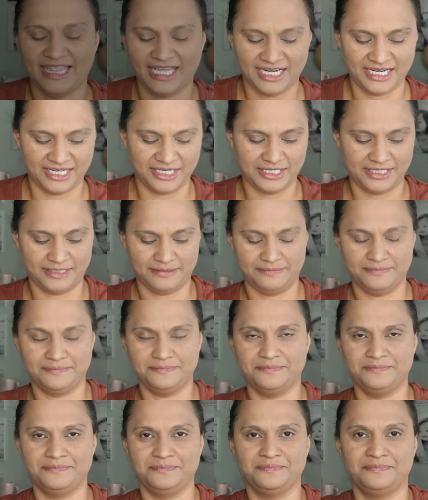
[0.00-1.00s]
then
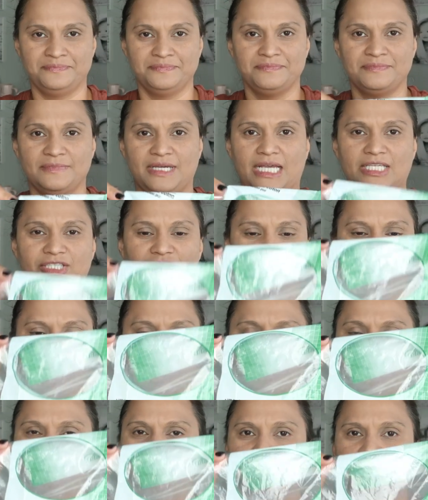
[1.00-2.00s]
um, it's just
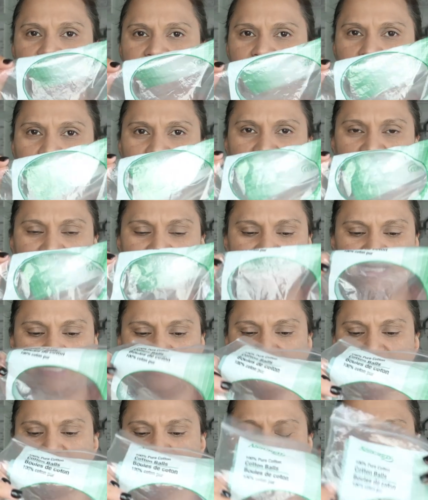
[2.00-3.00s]
these, you know,
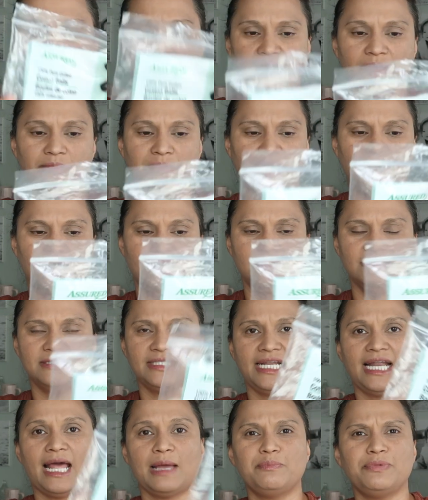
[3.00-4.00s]
ninety-nine cents cotton balls.
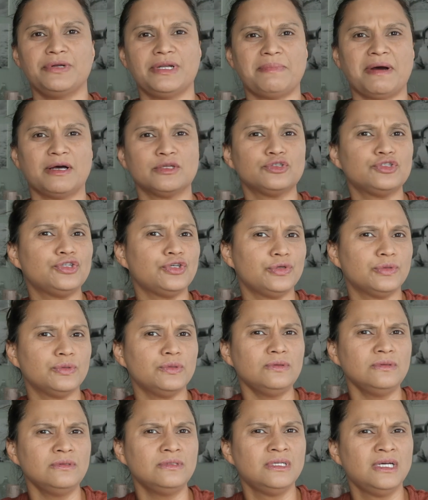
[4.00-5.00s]
And I put about
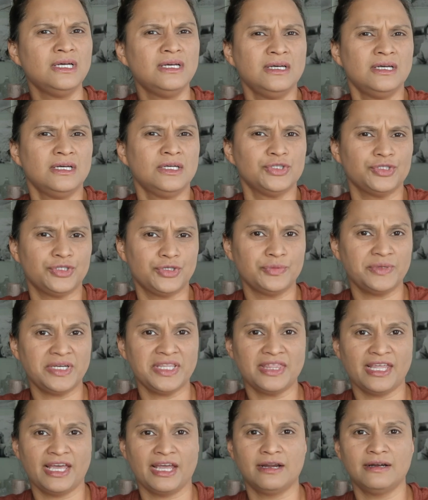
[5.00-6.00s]
two, two
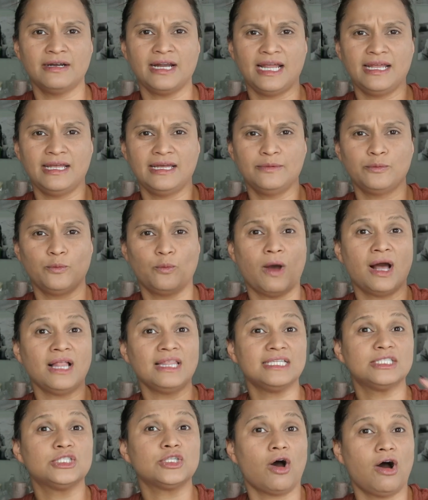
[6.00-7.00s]
in there uh, while
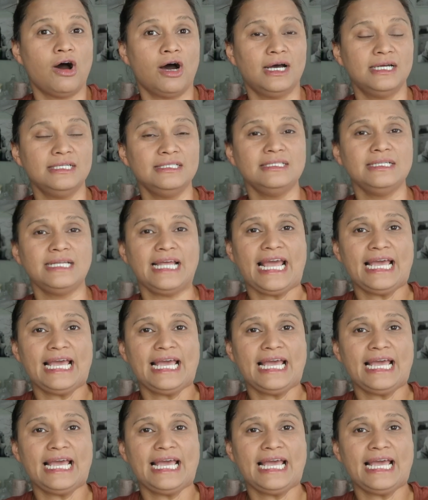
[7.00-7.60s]
it's on.